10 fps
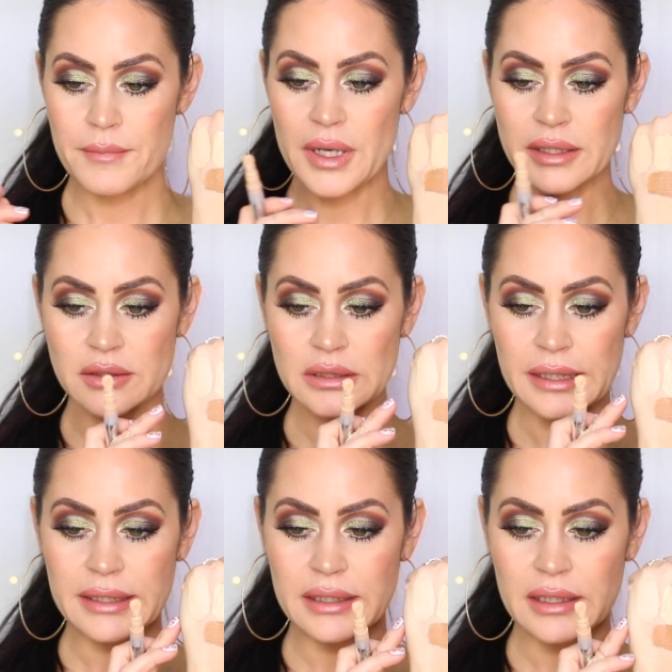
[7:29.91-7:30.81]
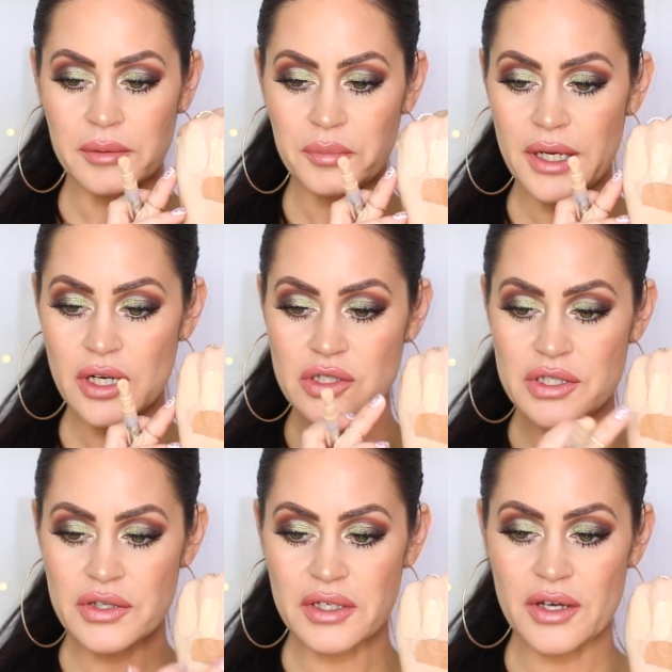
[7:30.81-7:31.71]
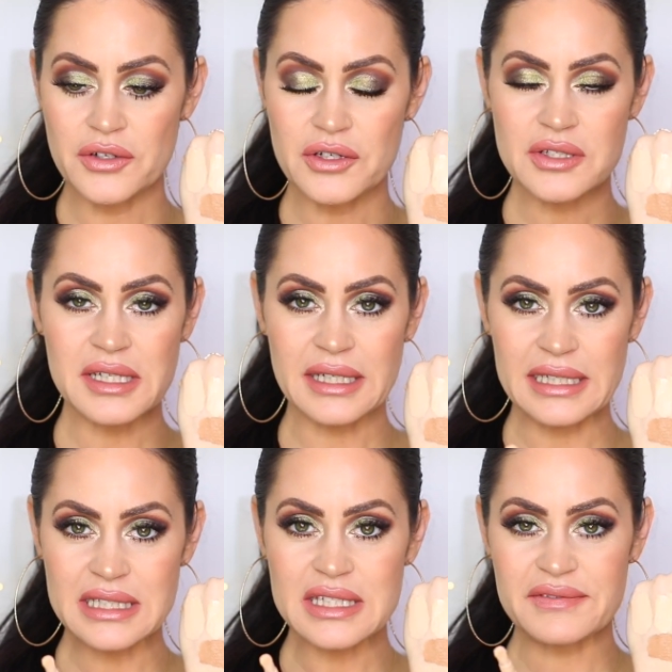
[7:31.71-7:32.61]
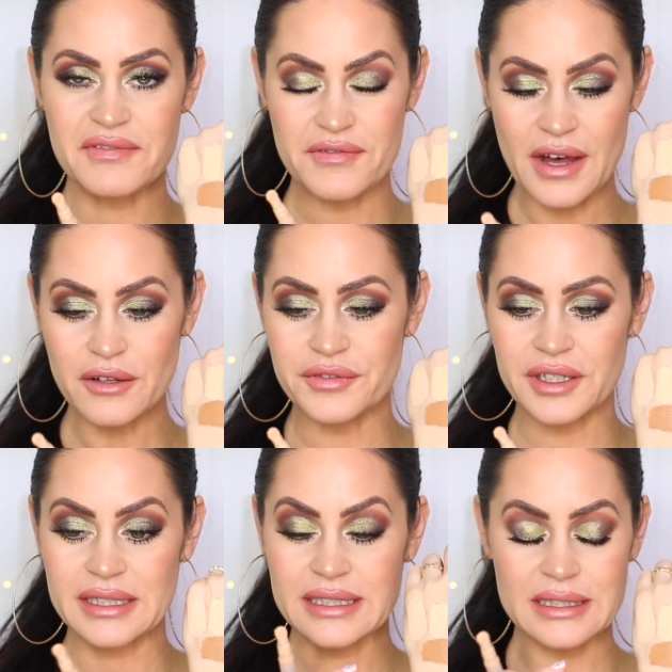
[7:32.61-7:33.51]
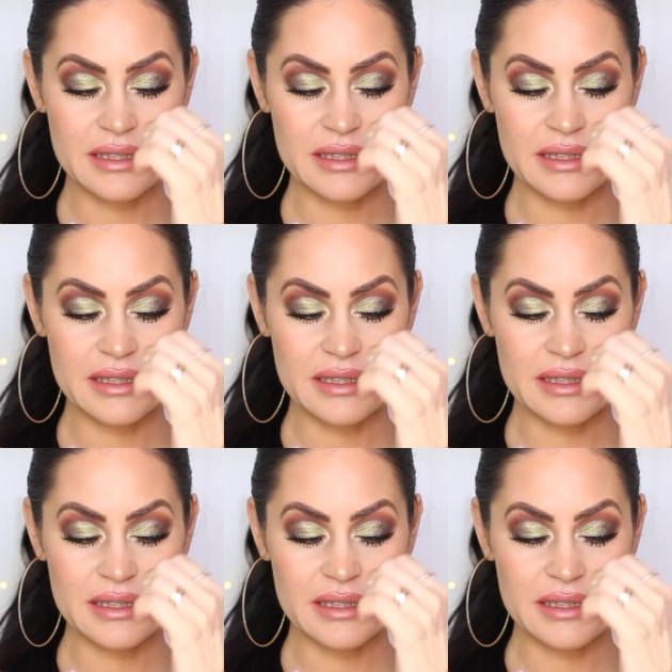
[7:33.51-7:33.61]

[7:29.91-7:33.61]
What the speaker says: but like compared to the others, like it's velvet.